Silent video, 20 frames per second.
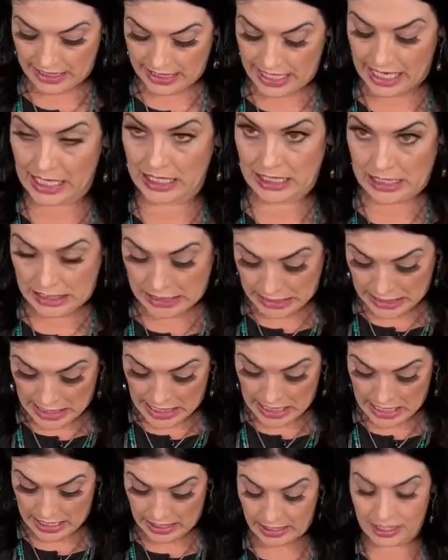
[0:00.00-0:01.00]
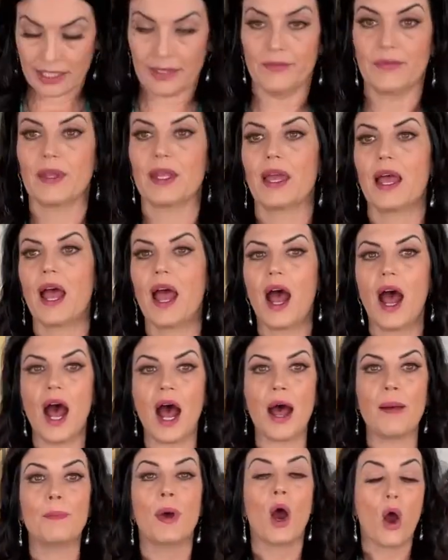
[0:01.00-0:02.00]
I can't see it.
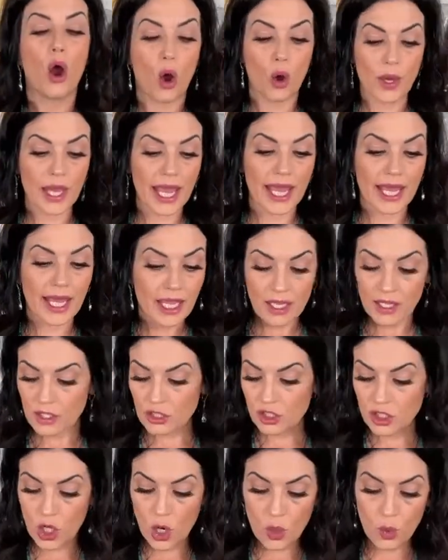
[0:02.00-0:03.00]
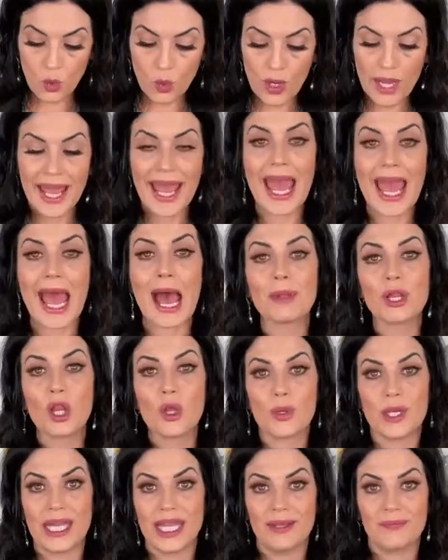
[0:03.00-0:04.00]
Um, okay, so
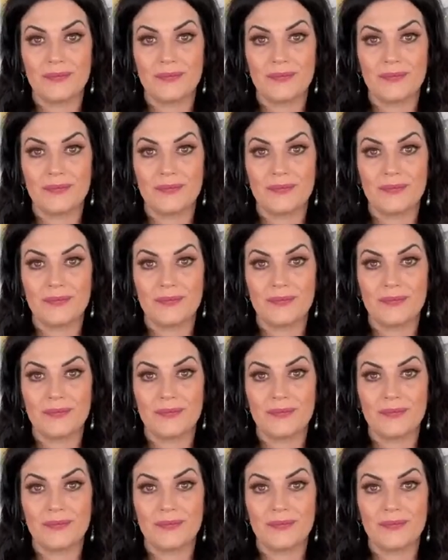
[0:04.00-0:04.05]
abalone.